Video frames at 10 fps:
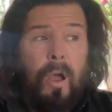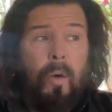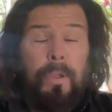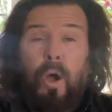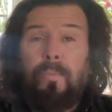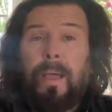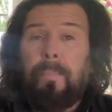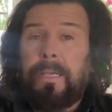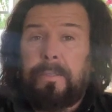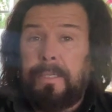And we hope that
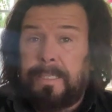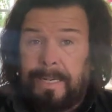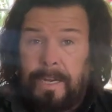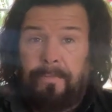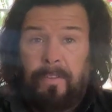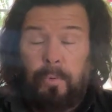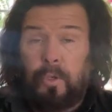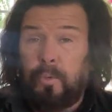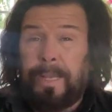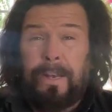makes things clear for everybody,
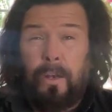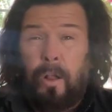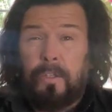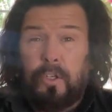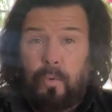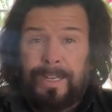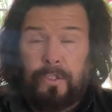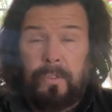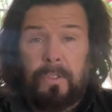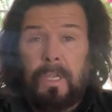because we get lots of
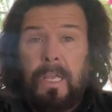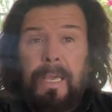questions.